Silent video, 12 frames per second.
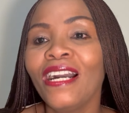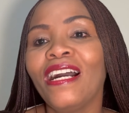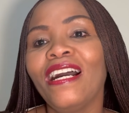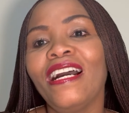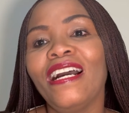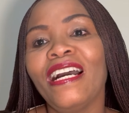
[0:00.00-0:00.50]

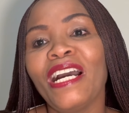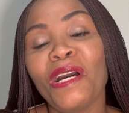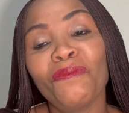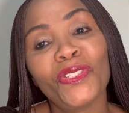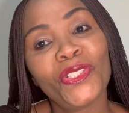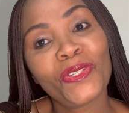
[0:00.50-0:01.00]

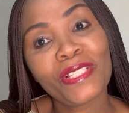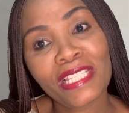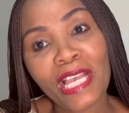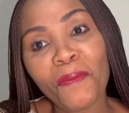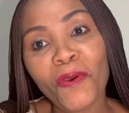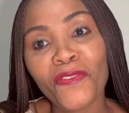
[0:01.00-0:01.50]
I'm sure
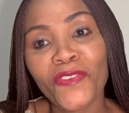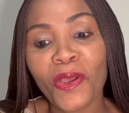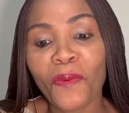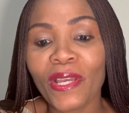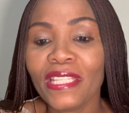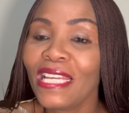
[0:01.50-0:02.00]
some of you are
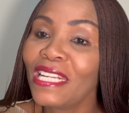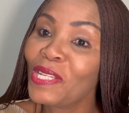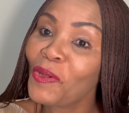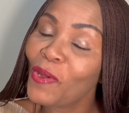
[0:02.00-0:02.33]
wondering